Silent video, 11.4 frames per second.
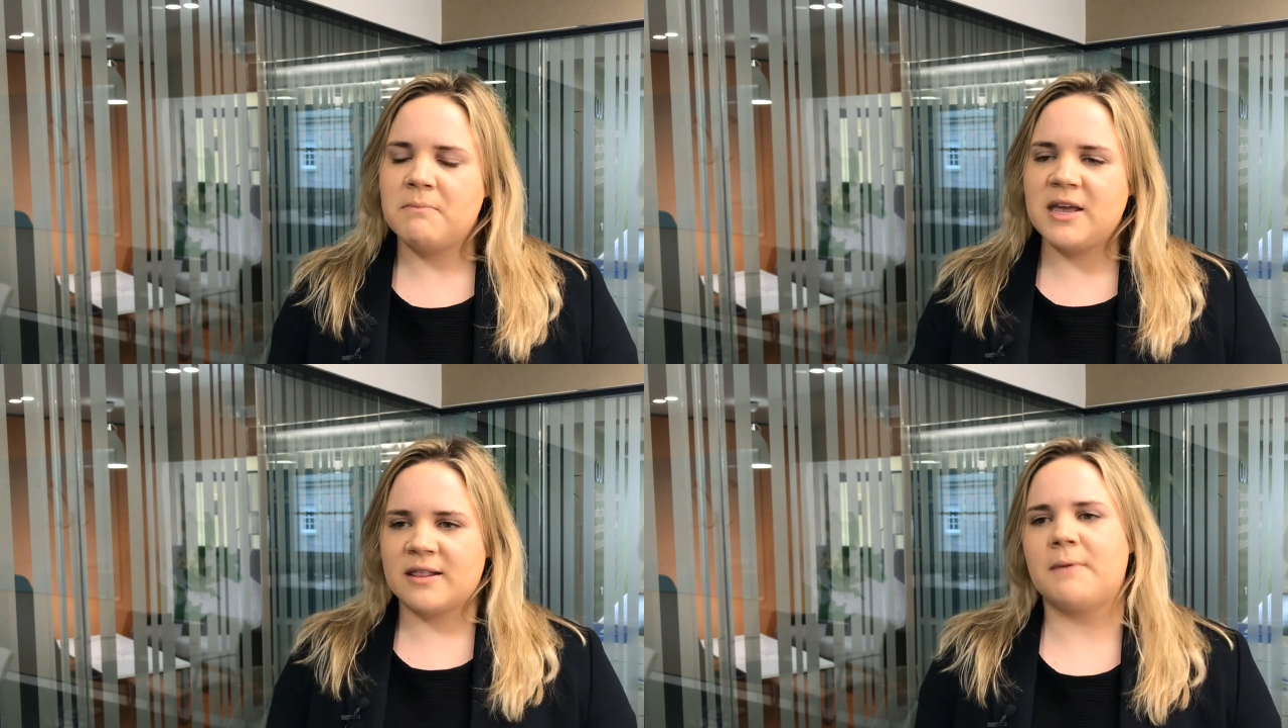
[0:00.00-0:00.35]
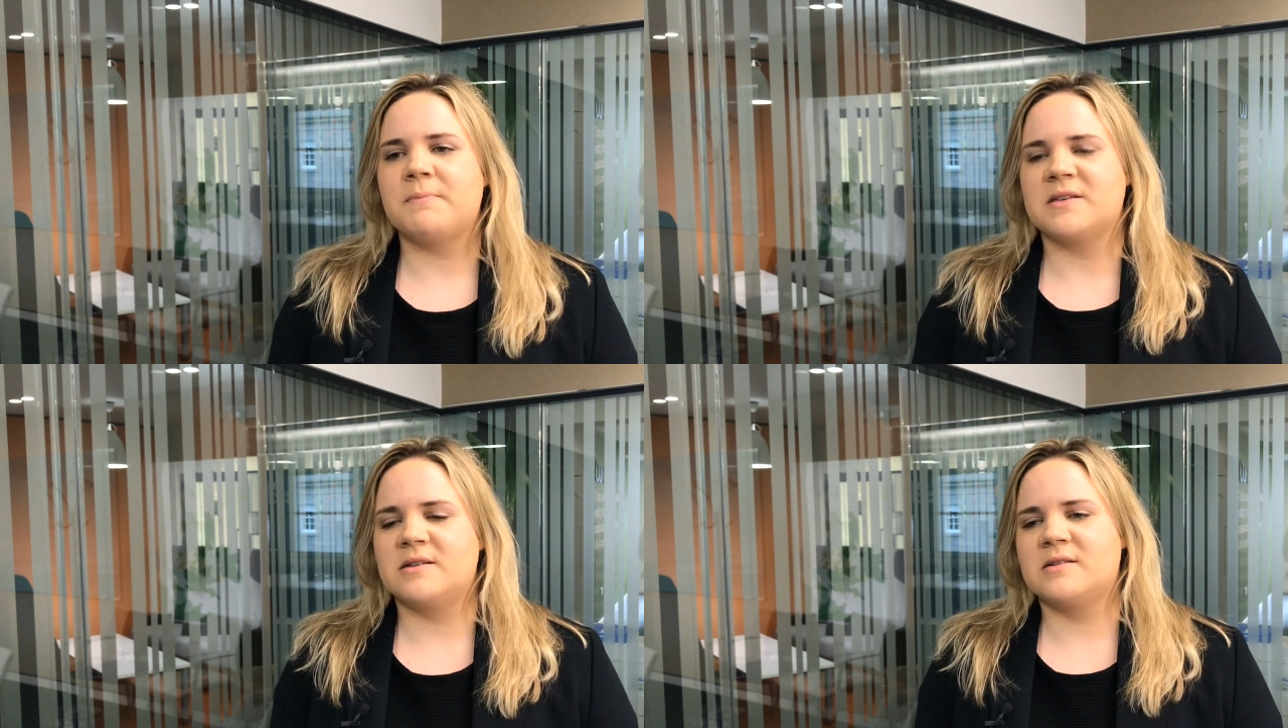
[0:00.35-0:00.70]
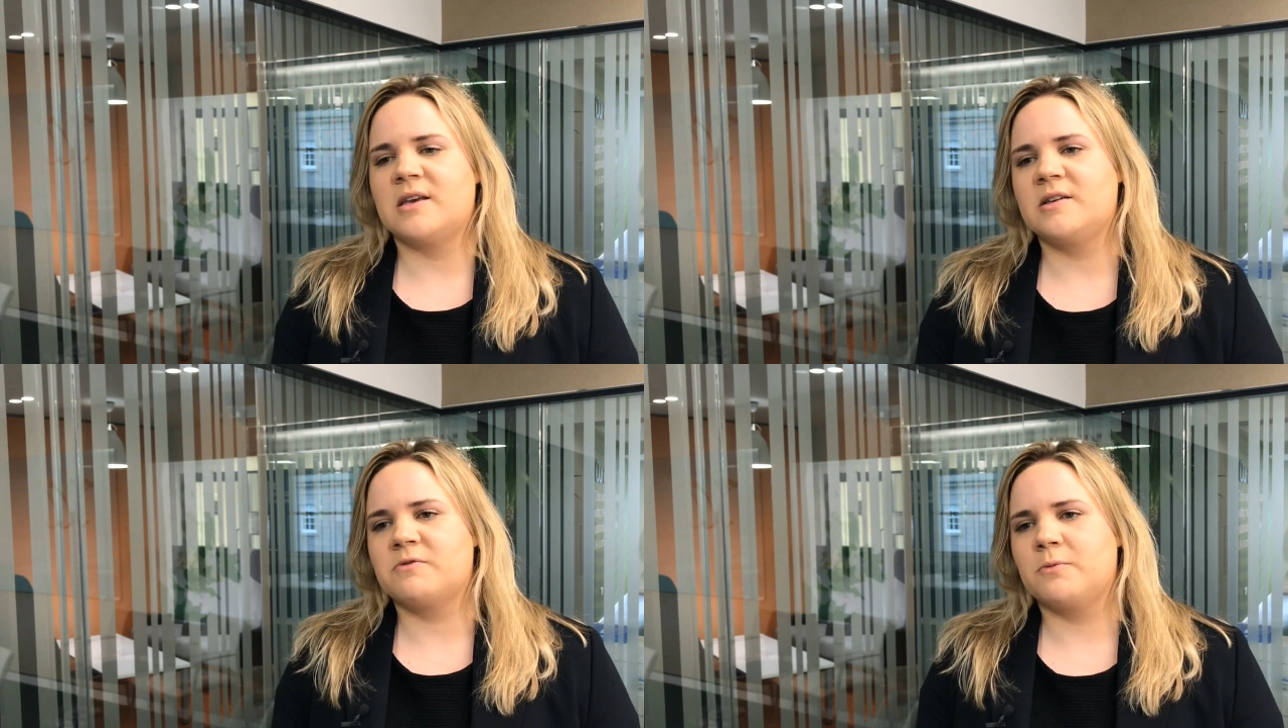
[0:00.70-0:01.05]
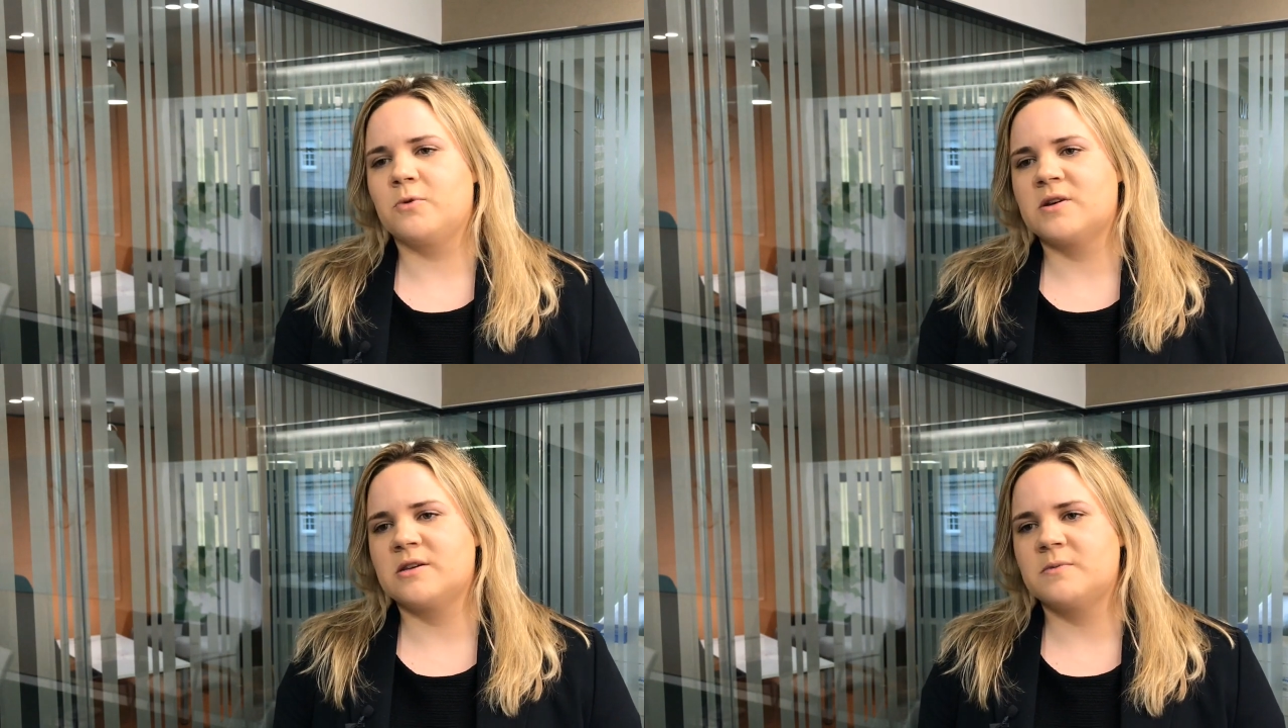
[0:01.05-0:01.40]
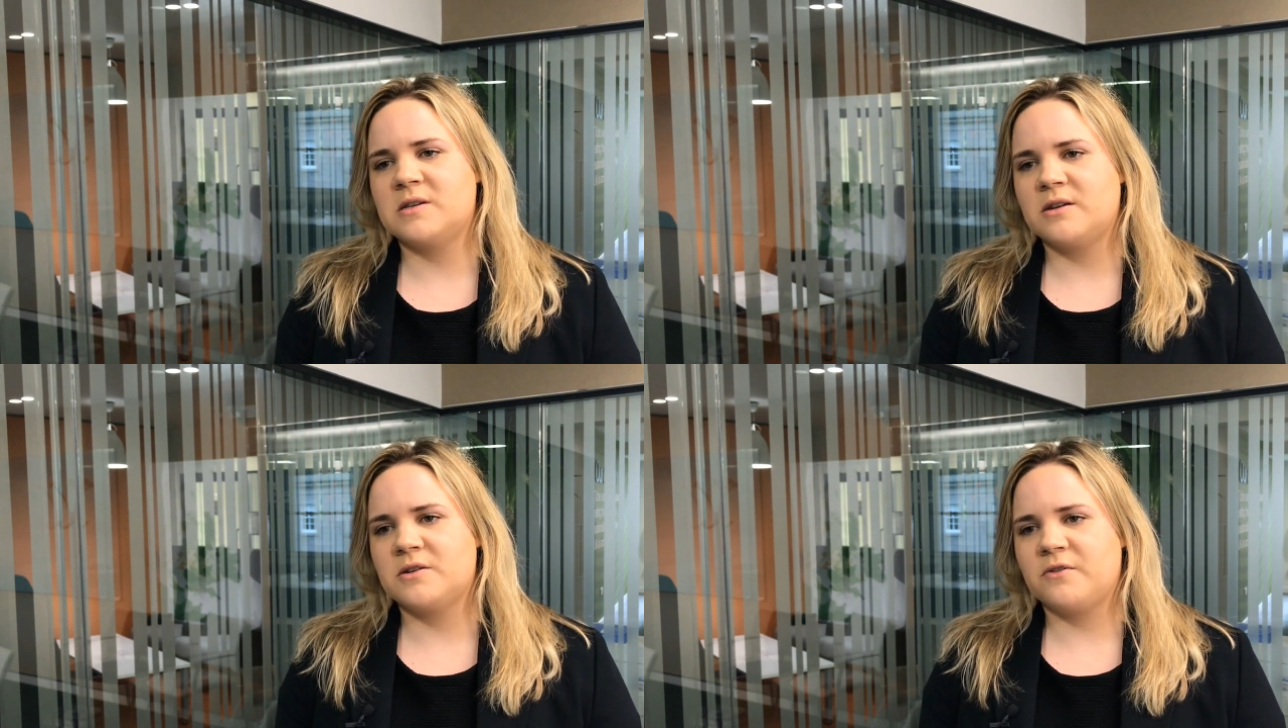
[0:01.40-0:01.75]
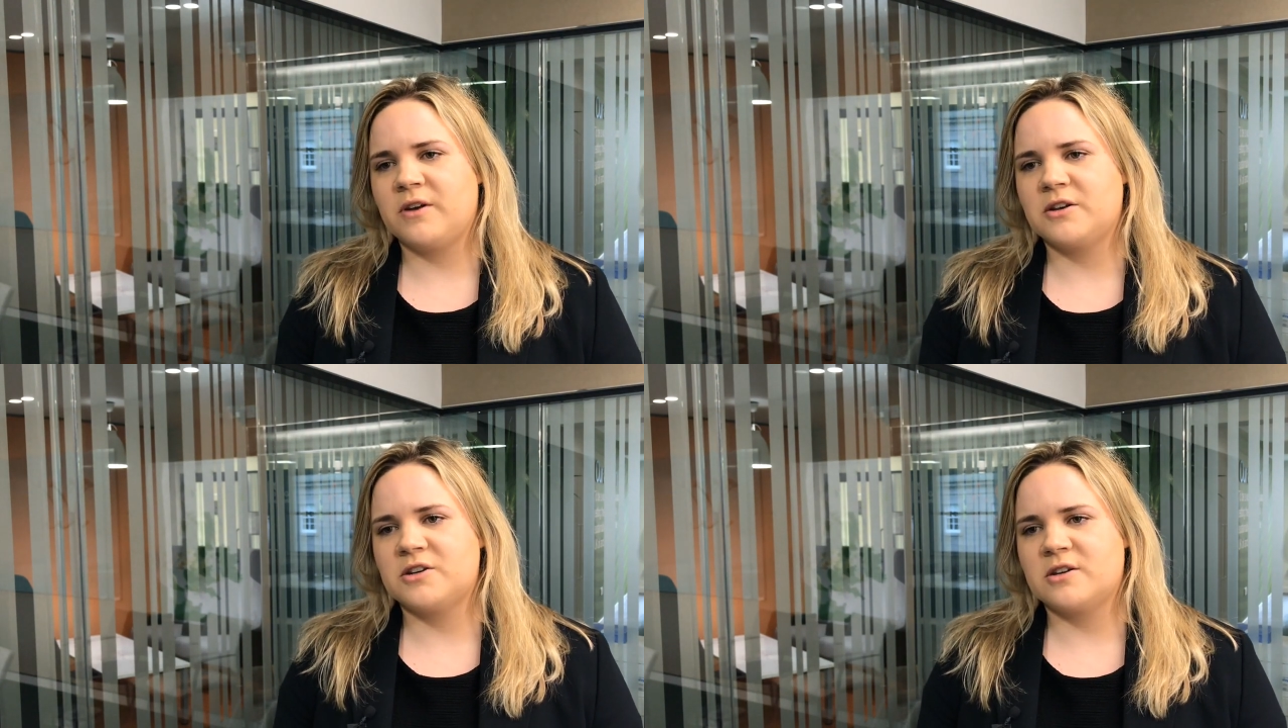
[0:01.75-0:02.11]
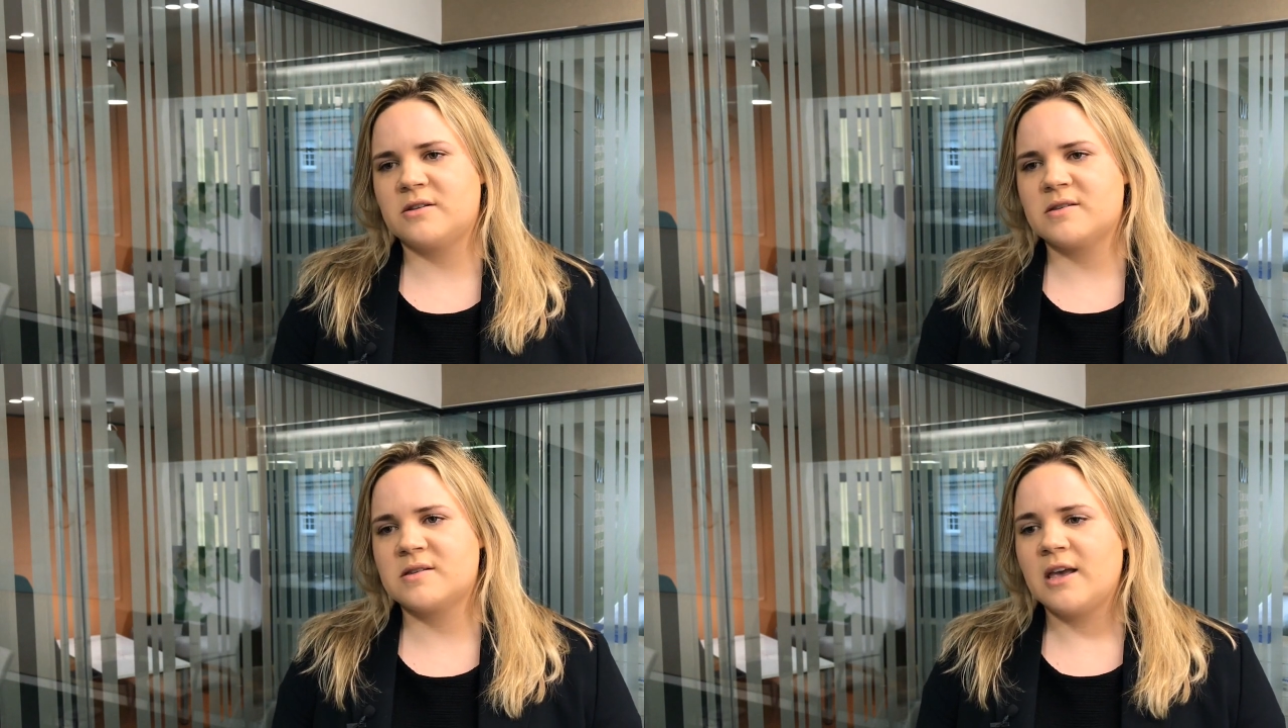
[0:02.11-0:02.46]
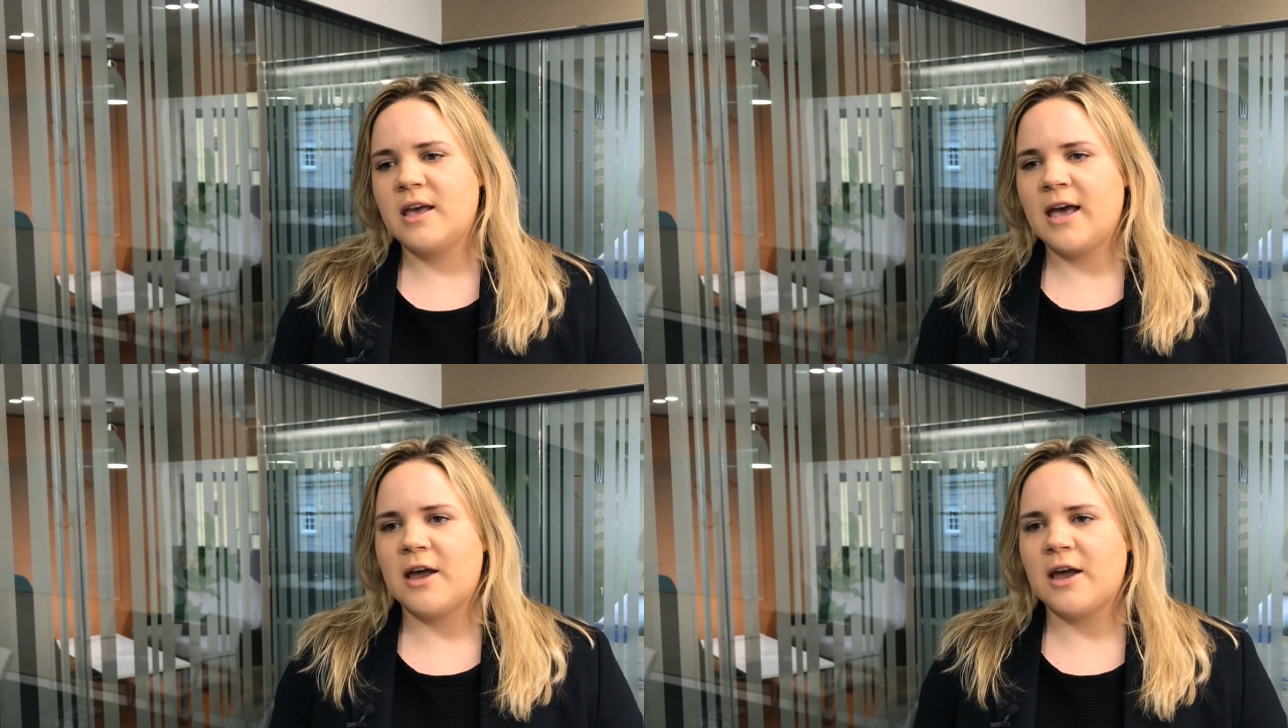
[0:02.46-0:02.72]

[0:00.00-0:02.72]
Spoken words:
make that business case for more subsea interventions,